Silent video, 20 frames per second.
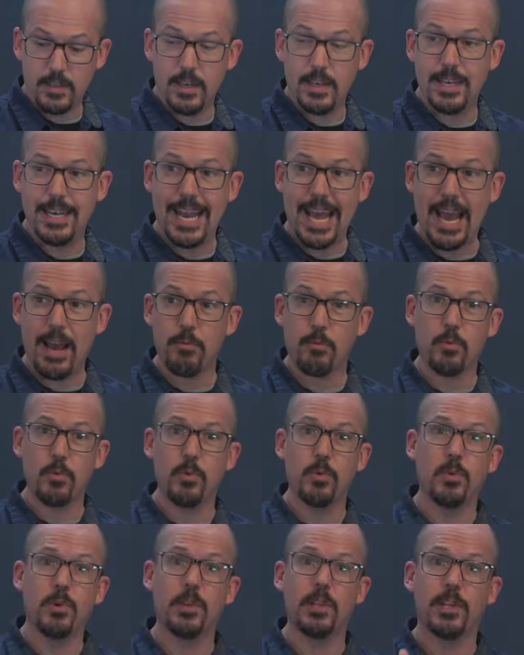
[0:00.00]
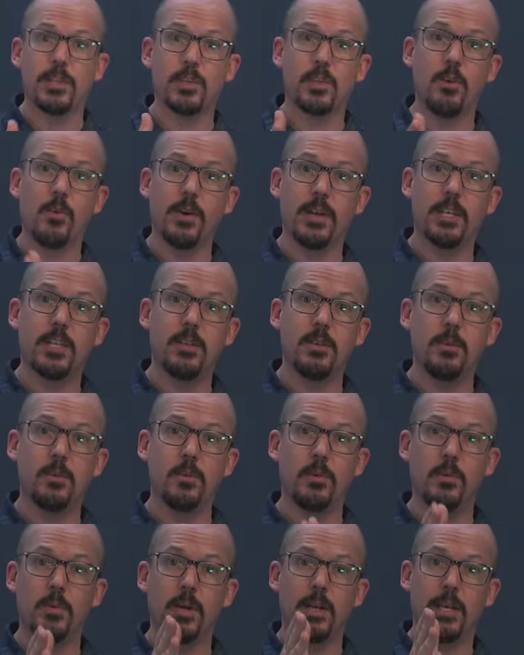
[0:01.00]
N A T rule is going
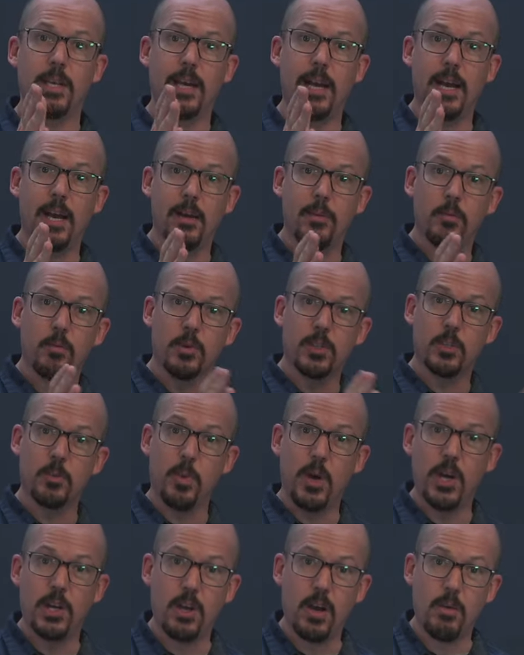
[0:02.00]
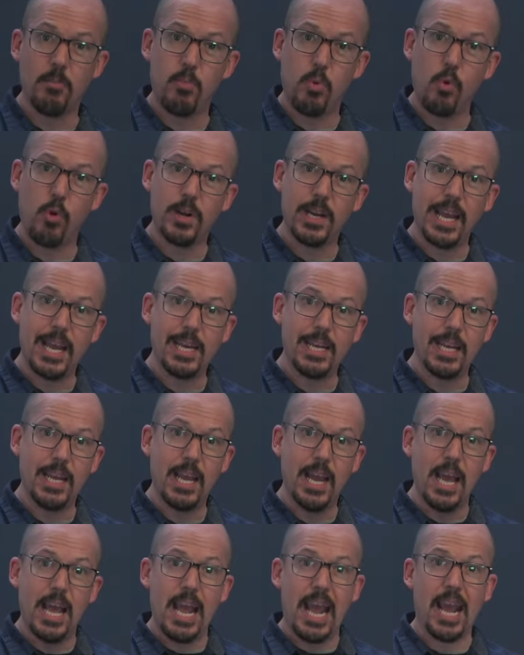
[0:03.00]
to uh, respond on port
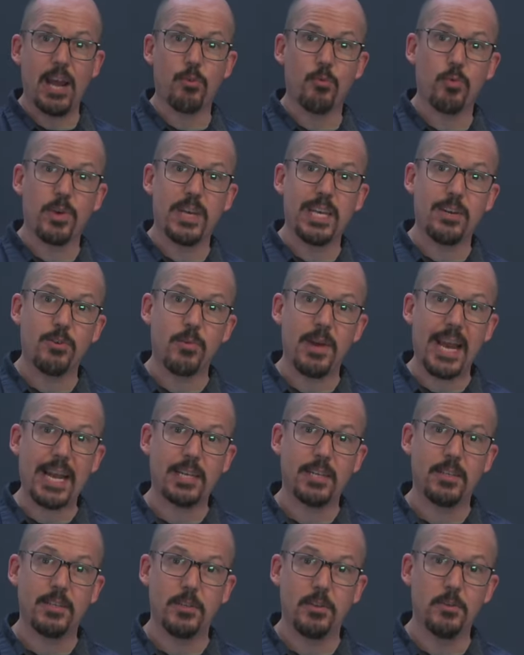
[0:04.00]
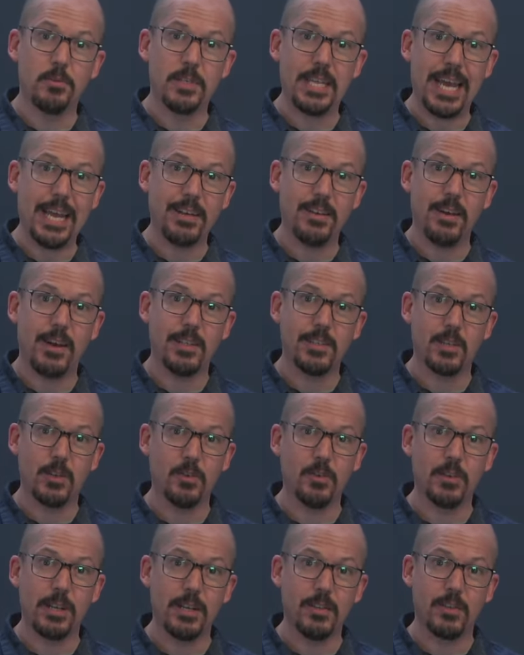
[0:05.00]
eighty and redirect to ten dot
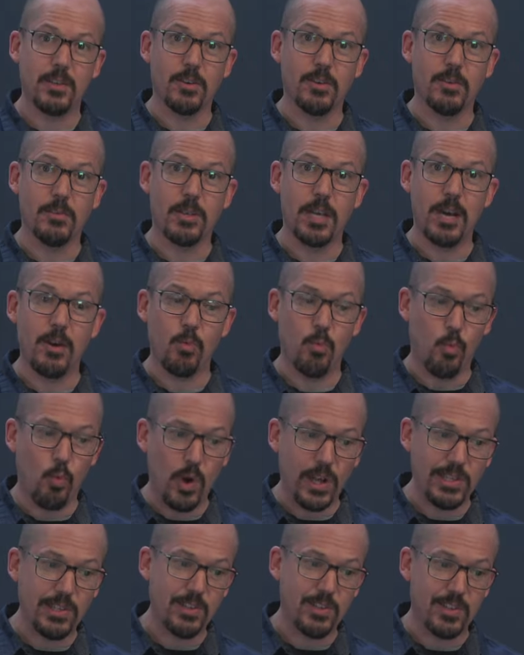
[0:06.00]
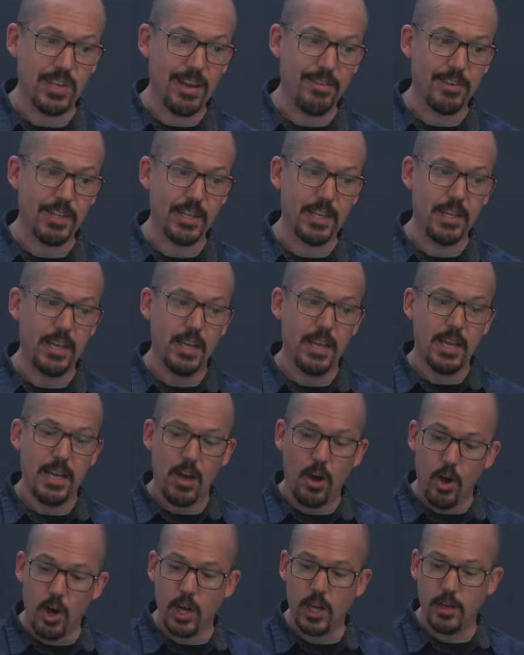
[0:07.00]
zero dot zero dot seventeen
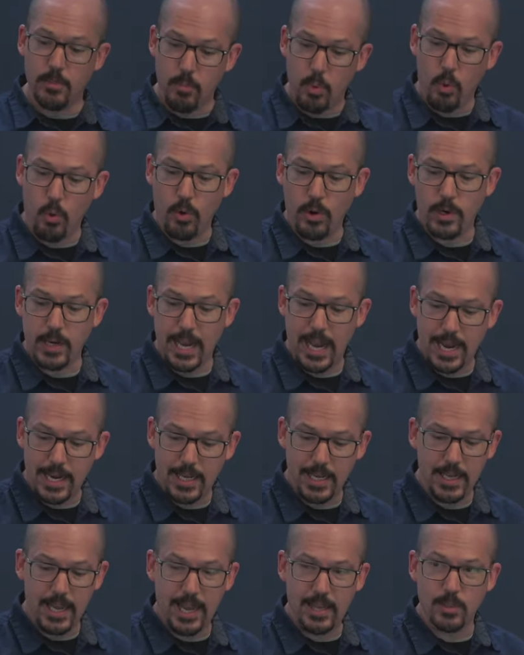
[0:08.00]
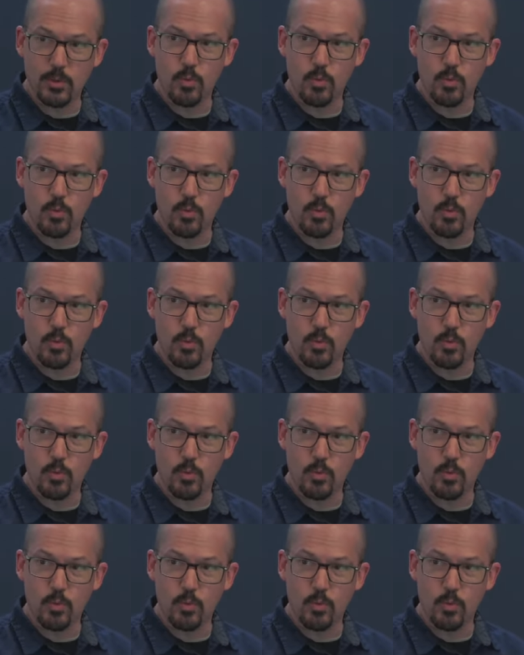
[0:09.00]
on port eighty as